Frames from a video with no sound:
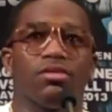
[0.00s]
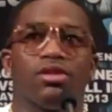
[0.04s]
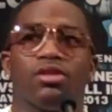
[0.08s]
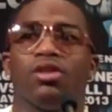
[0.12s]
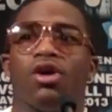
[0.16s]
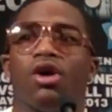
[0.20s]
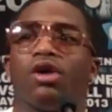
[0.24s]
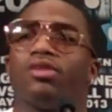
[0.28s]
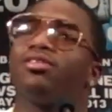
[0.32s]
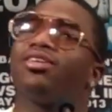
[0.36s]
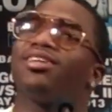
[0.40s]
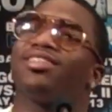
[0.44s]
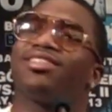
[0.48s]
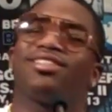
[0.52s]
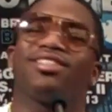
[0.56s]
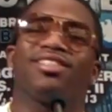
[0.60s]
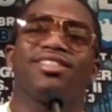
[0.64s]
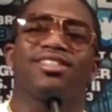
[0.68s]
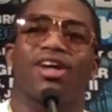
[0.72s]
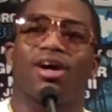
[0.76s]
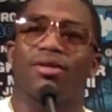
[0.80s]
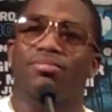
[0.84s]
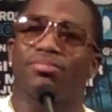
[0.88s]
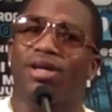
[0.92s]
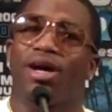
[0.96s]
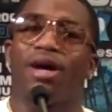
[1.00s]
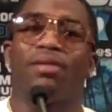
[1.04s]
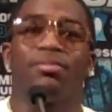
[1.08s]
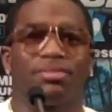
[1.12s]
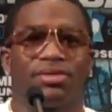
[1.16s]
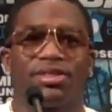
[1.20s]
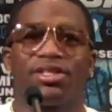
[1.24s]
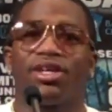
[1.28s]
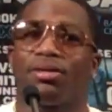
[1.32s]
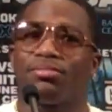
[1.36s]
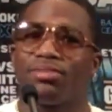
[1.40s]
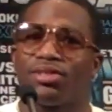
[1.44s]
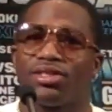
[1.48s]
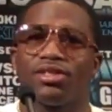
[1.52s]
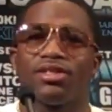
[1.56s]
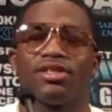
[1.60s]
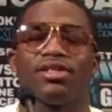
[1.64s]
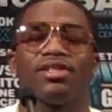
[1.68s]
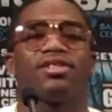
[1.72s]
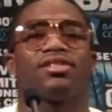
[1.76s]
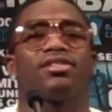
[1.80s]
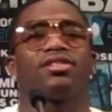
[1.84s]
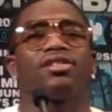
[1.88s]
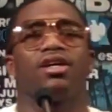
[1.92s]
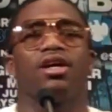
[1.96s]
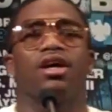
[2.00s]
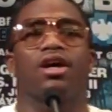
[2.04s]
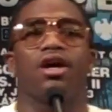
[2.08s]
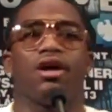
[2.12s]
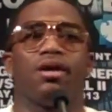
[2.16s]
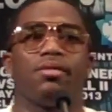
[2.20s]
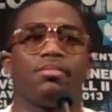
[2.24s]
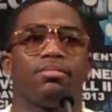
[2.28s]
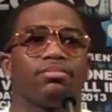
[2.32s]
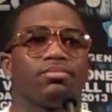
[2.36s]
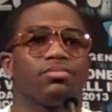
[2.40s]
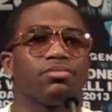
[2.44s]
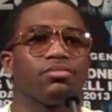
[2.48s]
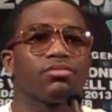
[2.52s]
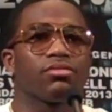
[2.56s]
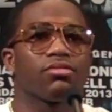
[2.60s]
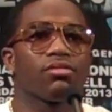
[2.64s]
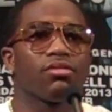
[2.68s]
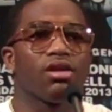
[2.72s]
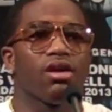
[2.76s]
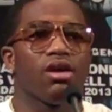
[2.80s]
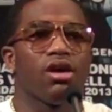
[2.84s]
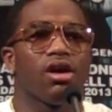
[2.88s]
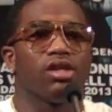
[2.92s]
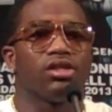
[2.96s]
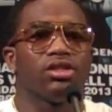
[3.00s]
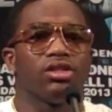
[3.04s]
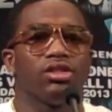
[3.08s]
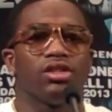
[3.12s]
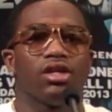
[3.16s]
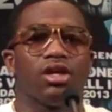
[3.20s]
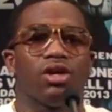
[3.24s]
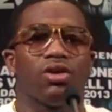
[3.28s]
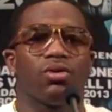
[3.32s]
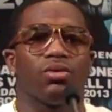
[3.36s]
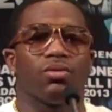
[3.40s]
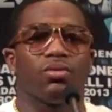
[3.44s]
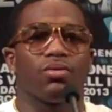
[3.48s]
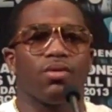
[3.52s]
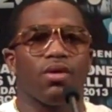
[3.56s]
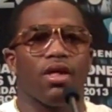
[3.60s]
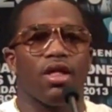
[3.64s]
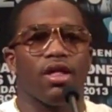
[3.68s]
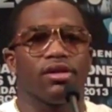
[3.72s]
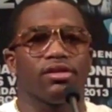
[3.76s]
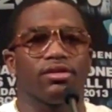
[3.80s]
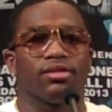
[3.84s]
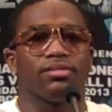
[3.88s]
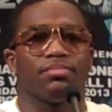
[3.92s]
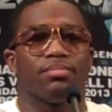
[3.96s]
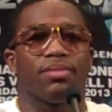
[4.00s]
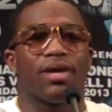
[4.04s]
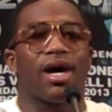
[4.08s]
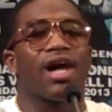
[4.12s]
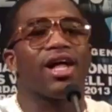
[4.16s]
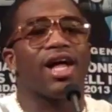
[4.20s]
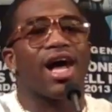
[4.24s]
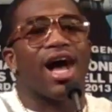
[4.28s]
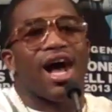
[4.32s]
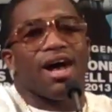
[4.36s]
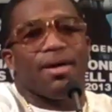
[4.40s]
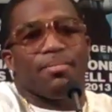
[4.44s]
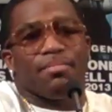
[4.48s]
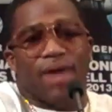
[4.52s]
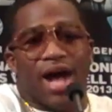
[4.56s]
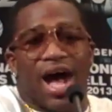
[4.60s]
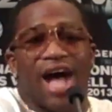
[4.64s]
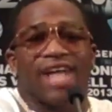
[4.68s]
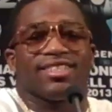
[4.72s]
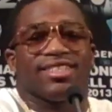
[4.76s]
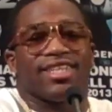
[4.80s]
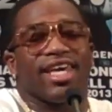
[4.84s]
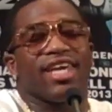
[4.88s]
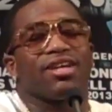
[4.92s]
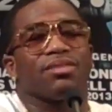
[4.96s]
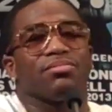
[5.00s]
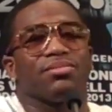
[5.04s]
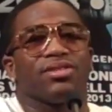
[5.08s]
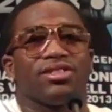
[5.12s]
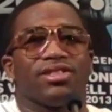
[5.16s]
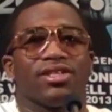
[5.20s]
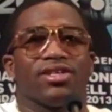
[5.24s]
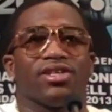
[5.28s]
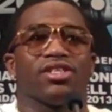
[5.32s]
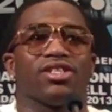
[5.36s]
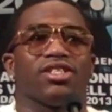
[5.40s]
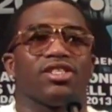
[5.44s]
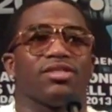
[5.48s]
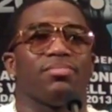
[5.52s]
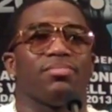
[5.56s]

No, no see, I, am I'm, I'm serious. Um, you know, Pop, I take him serious,